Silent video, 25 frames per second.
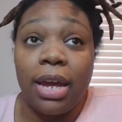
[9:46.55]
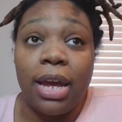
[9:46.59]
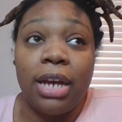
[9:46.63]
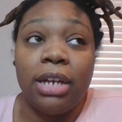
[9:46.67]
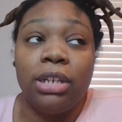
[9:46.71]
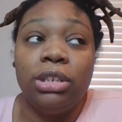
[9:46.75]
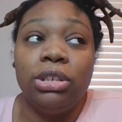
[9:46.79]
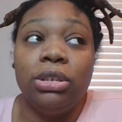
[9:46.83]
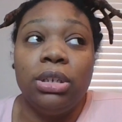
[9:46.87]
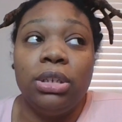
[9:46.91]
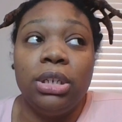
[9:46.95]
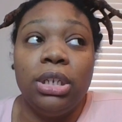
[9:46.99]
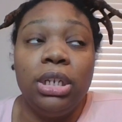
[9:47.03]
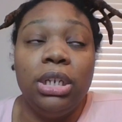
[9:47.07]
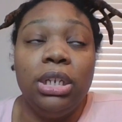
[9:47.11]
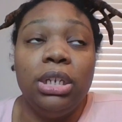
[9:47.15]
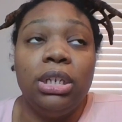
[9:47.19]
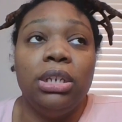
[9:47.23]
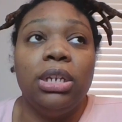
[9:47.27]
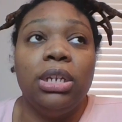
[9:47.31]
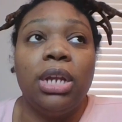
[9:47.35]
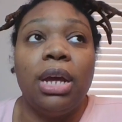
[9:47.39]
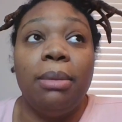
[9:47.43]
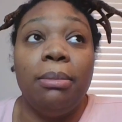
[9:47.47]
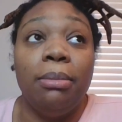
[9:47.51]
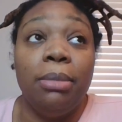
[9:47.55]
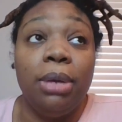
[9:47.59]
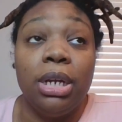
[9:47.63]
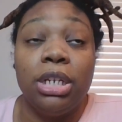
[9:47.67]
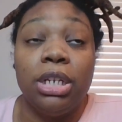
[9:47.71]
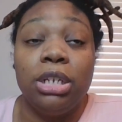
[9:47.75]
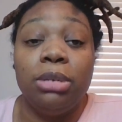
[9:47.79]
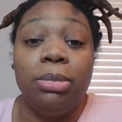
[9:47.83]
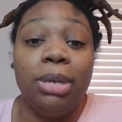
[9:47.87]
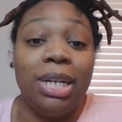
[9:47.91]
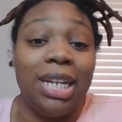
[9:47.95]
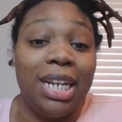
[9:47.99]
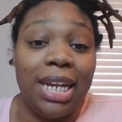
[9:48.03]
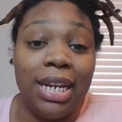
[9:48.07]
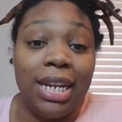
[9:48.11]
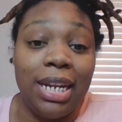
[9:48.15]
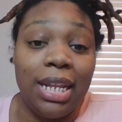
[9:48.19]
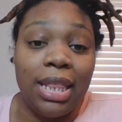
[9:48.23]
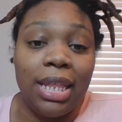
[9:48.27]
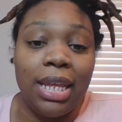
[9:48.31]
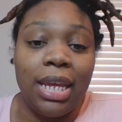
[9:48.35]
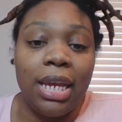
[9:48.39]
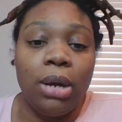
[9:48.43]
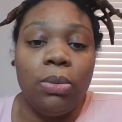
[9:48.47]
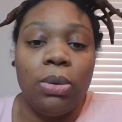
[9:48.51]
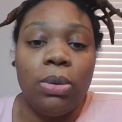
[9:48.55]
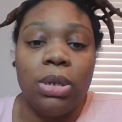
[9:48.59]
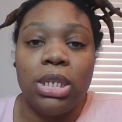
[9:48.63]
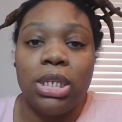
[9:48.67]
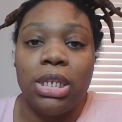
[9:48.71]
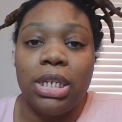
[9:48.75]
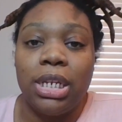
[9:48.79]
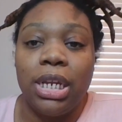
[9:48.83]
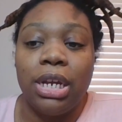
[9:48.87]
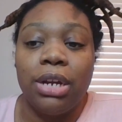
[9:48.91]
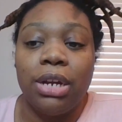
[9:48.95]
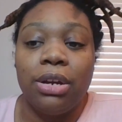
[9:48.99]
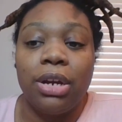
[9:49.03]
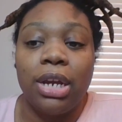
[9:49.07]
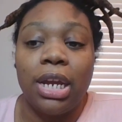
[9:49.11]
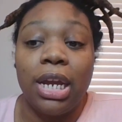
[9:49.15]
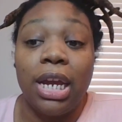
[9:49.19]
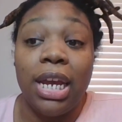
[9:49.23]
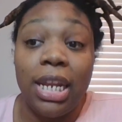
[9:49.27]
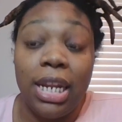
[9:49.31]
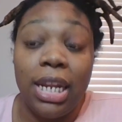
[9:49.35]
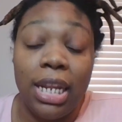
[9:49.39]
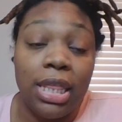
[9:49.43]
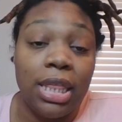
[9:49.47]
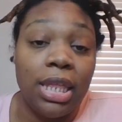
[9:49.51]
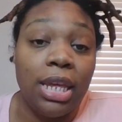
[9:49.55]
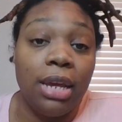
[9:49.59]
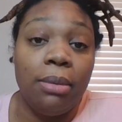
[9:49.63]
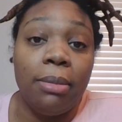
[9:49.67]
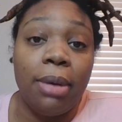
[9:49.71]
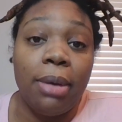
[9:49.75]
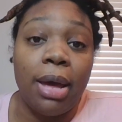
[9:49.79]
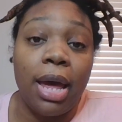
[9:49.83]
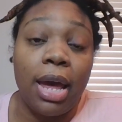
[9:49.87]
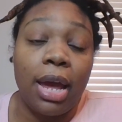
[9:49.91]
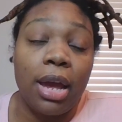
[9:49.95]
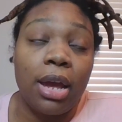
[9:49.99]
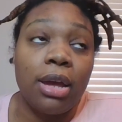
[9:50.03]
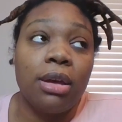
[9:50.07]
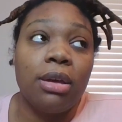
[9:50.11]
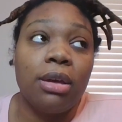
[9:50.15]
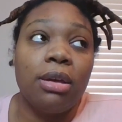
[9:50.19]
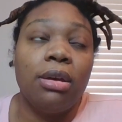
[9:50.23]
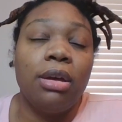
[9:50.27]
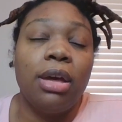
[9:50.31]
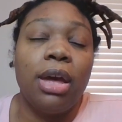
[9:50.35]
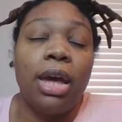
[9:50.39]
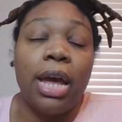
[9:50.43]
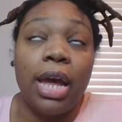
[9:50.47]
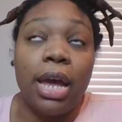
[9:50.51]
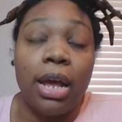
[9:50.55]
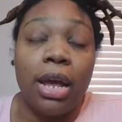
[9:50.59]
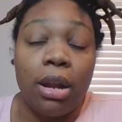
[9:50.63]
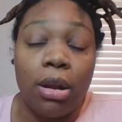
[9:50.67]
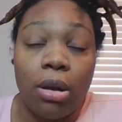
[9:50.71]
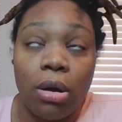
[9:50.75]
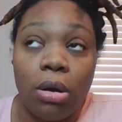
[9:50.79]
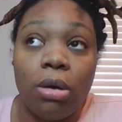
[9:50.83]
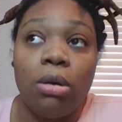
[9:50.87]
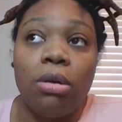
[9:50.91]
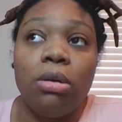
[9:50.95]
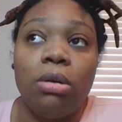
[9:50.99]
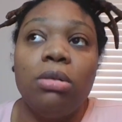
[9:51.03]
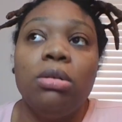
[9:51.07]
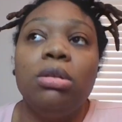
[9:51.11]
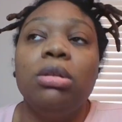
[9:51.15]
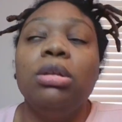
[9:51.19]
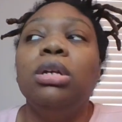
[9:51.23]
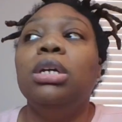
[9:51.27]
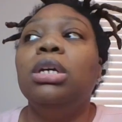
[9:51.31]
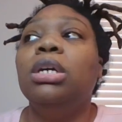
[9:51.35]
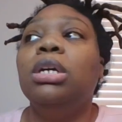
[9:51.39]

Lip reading: Actually, not much, but anything. I wasn't hearing anything back at all.